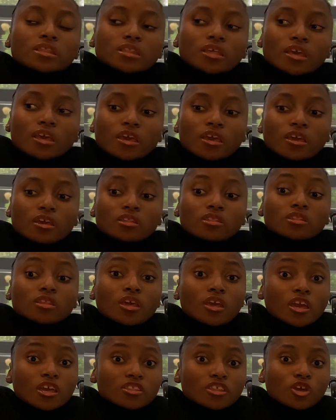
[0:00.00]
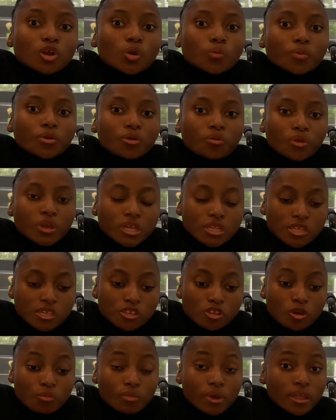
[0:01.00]
they
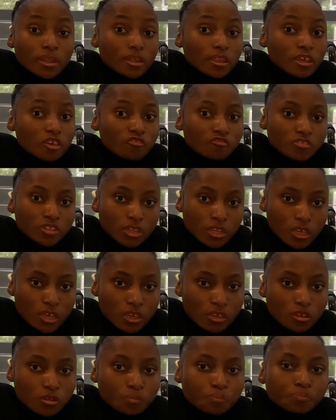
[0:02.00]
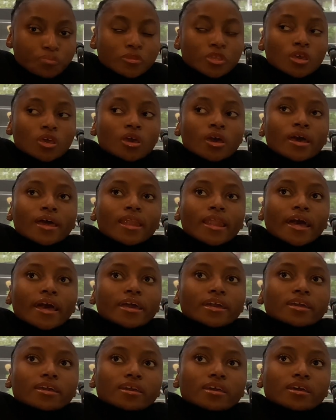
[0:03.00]
operated on my left leg.
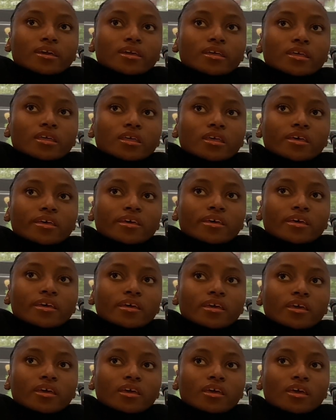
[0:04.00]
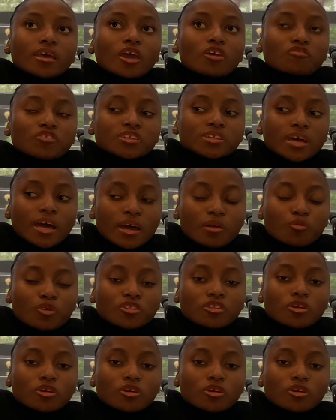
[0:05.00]
Like every time when they